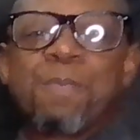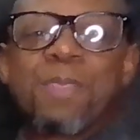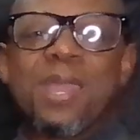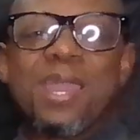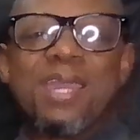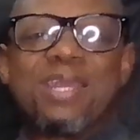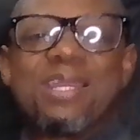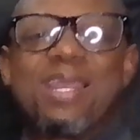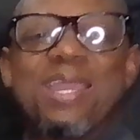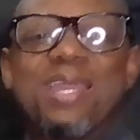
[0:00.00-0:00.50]

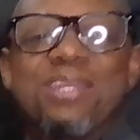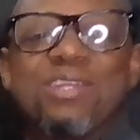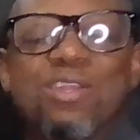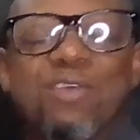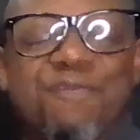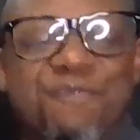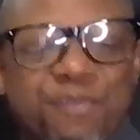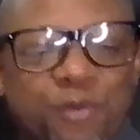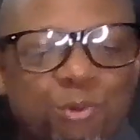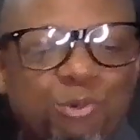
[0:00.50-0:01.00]
and
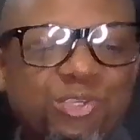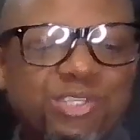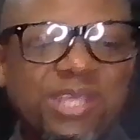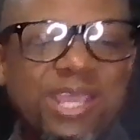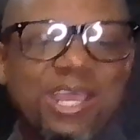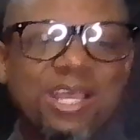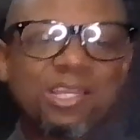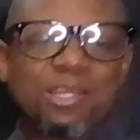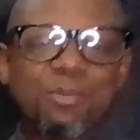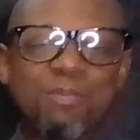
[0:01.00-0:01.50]
the first
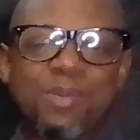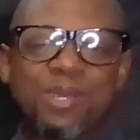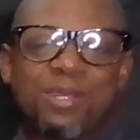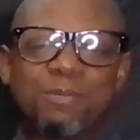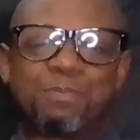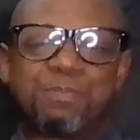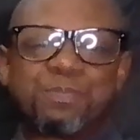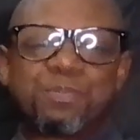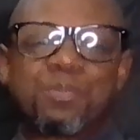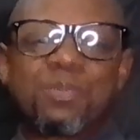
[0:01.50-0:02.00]

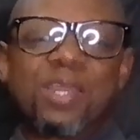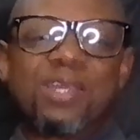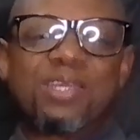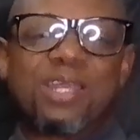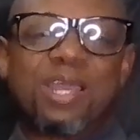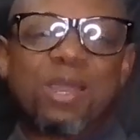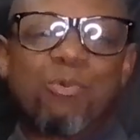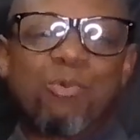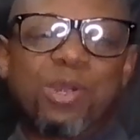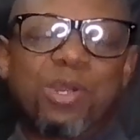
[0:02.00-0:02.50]
element
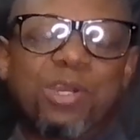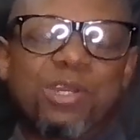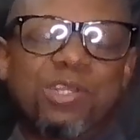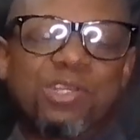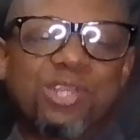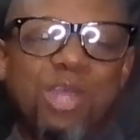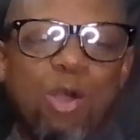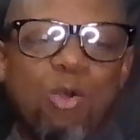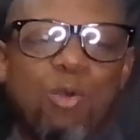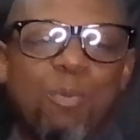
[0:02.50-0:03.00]
that we're going to
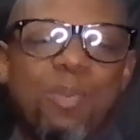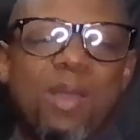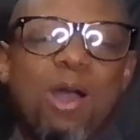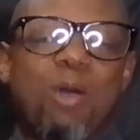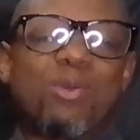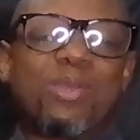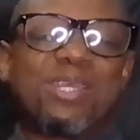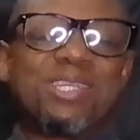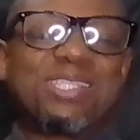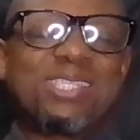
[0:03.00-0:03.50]
talk
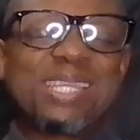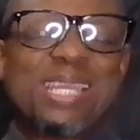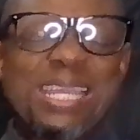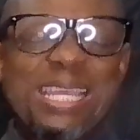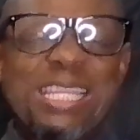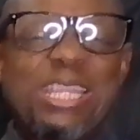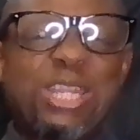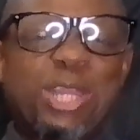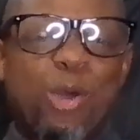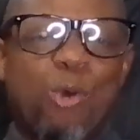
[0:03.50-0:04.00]
about is
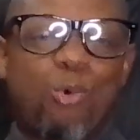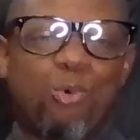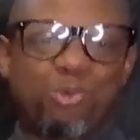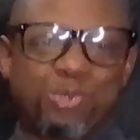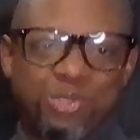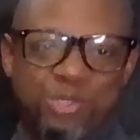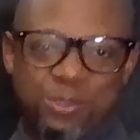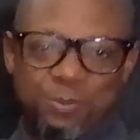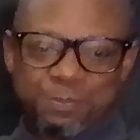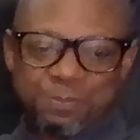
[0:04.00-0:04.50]

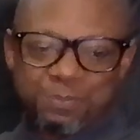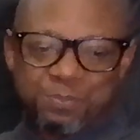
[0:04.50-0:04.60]
ethos.